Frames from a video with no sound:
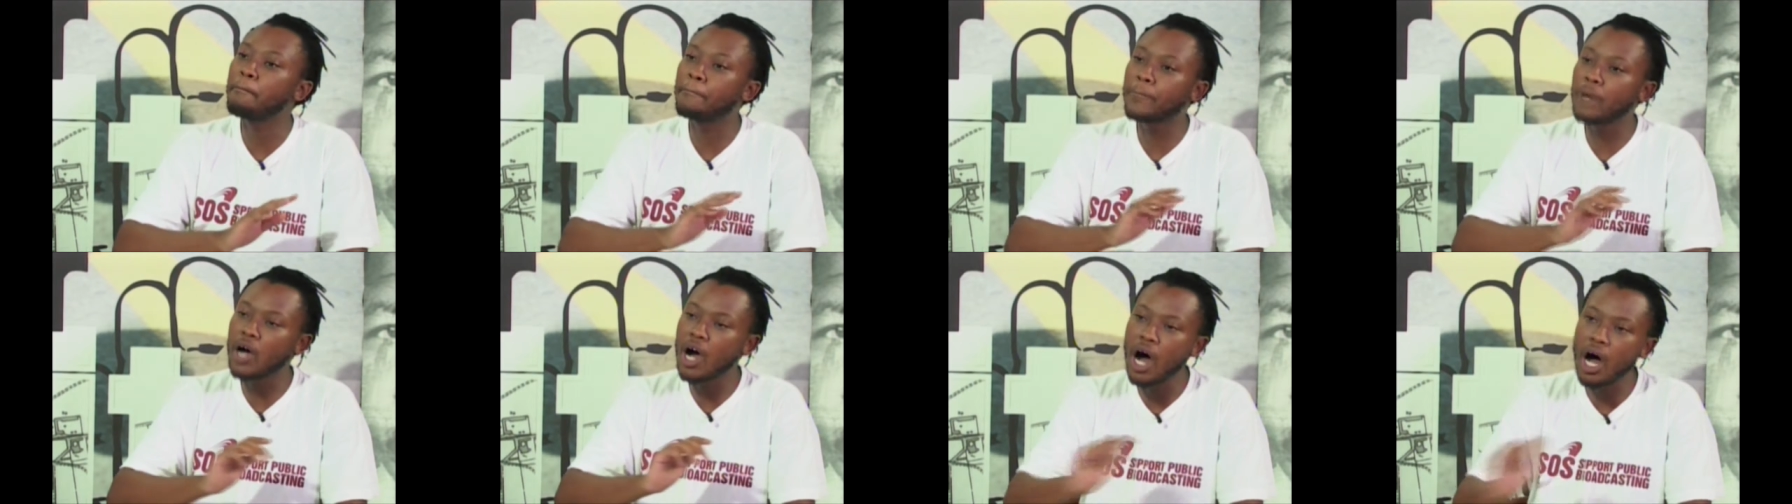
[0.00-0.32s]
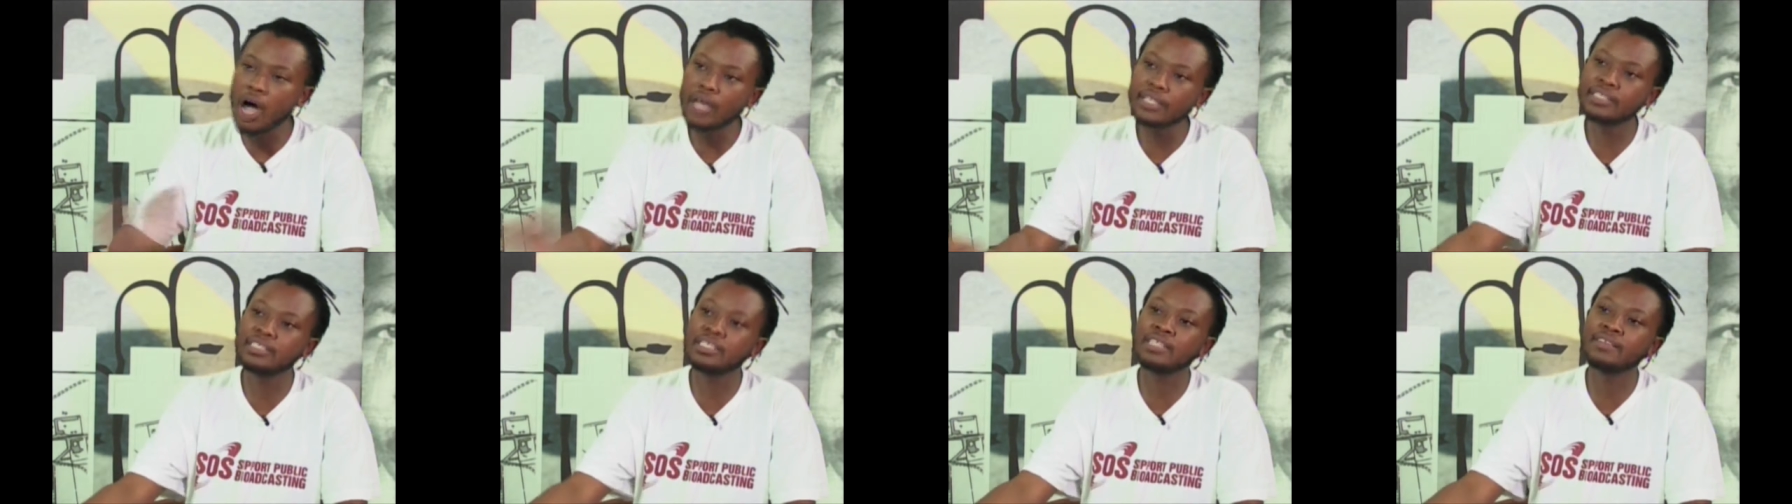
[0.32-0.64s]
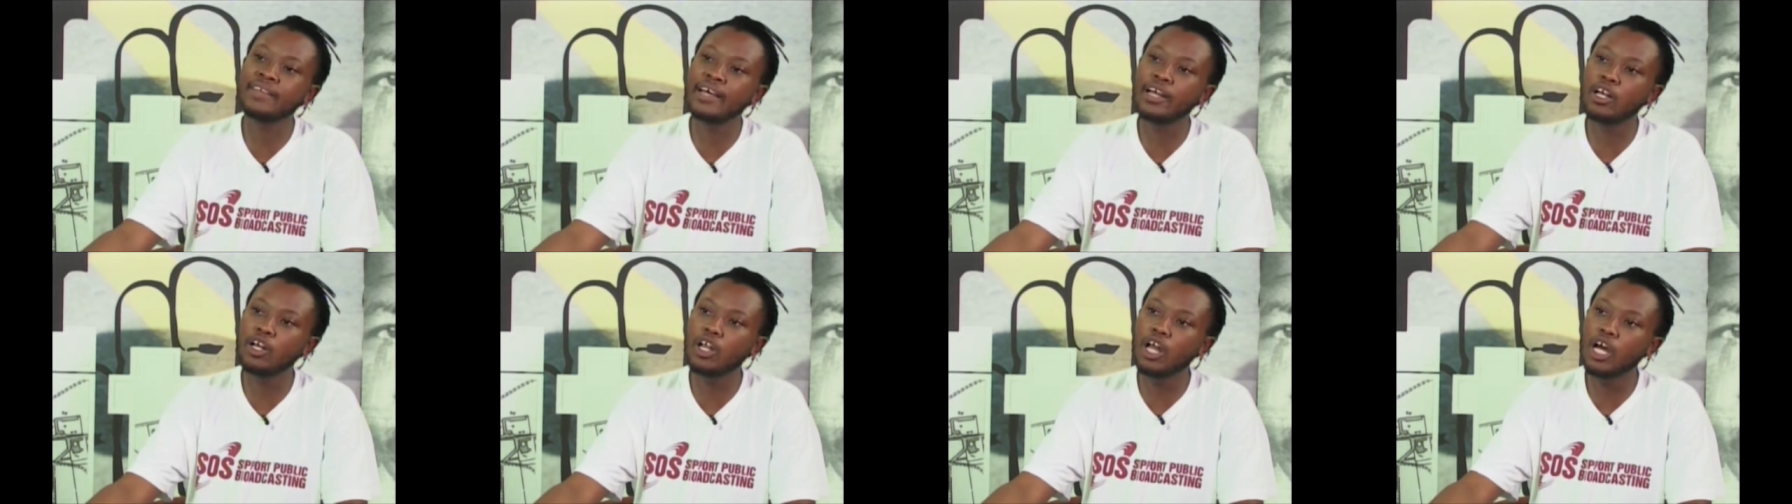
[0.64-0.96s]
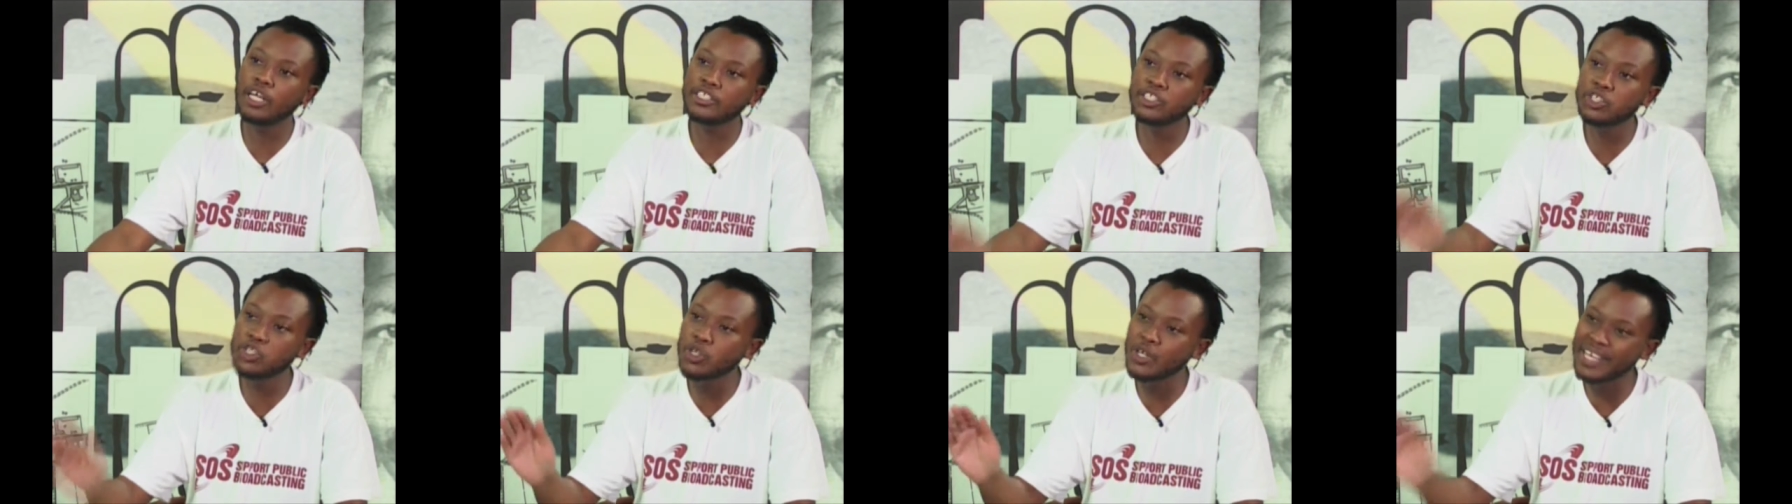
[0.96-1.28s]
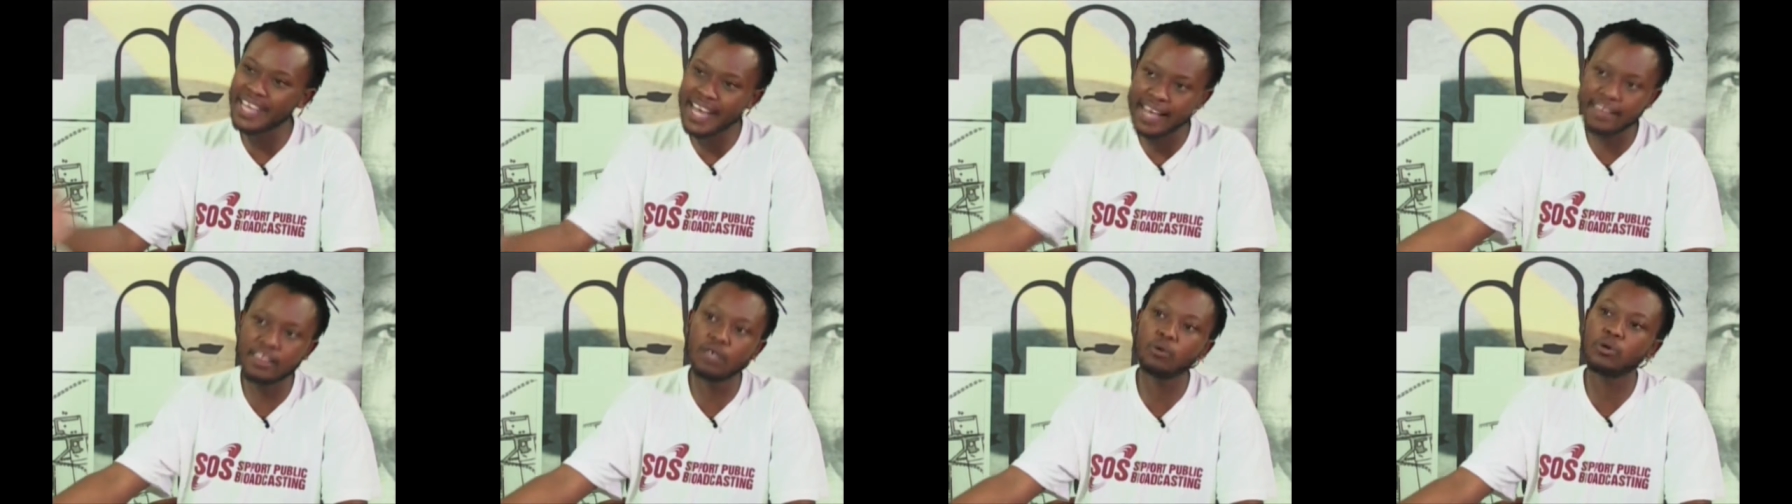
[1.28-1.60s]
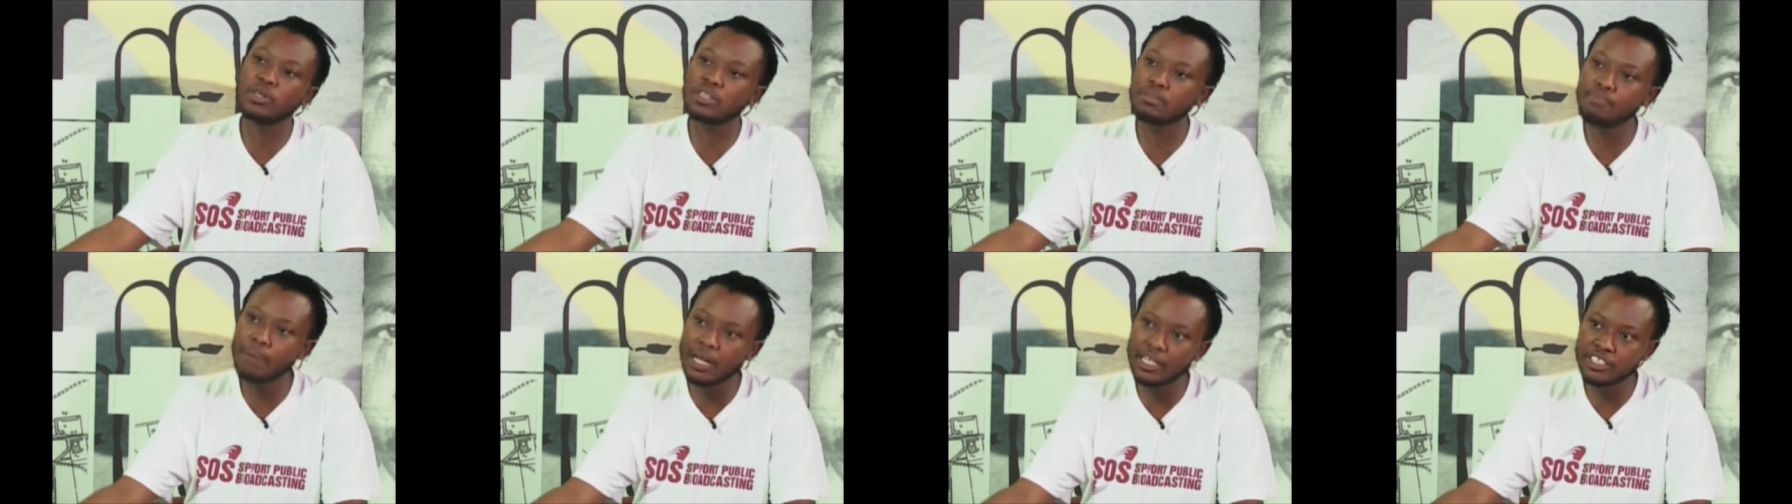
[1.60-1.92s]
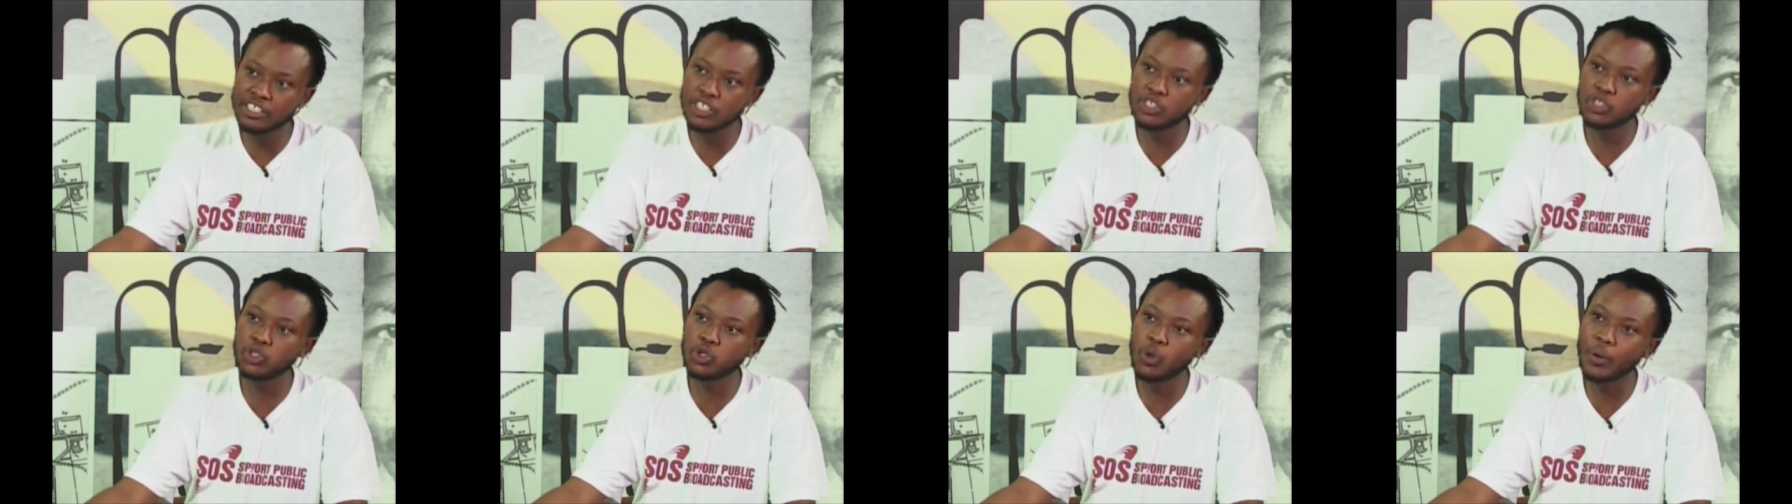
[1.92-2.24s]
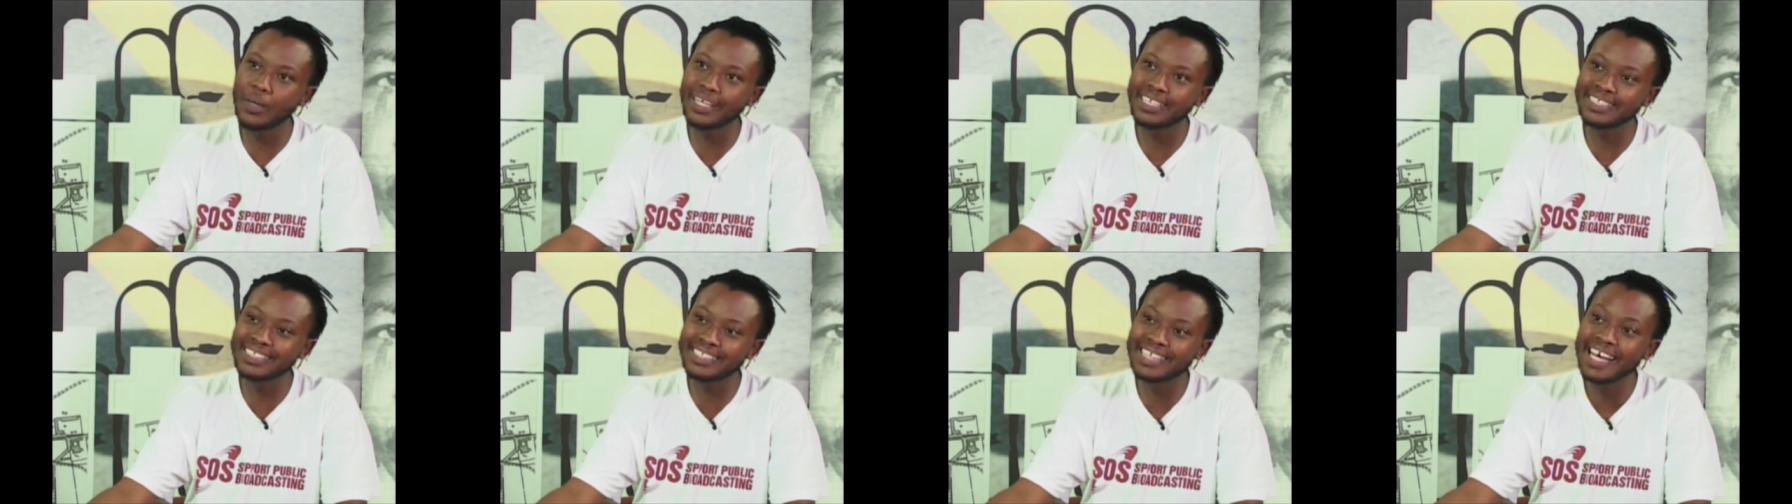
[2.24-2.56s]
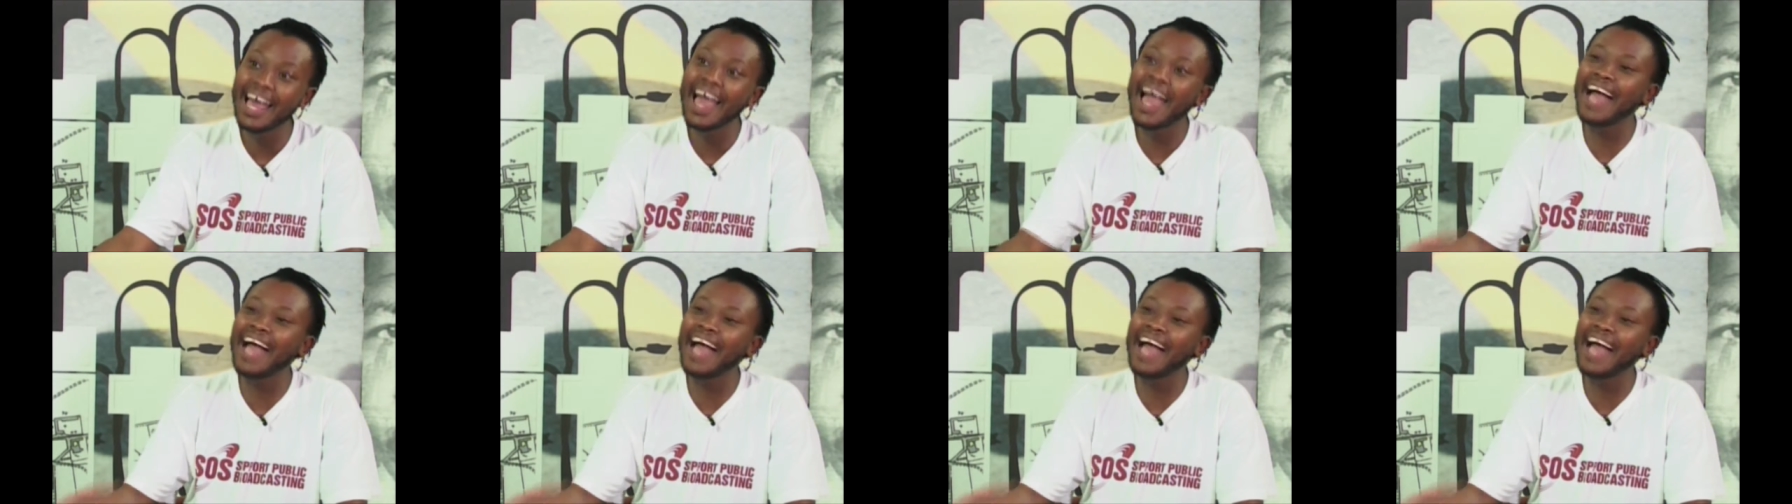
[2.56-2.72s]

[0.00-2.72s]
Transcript: casting their lot together with multi-choice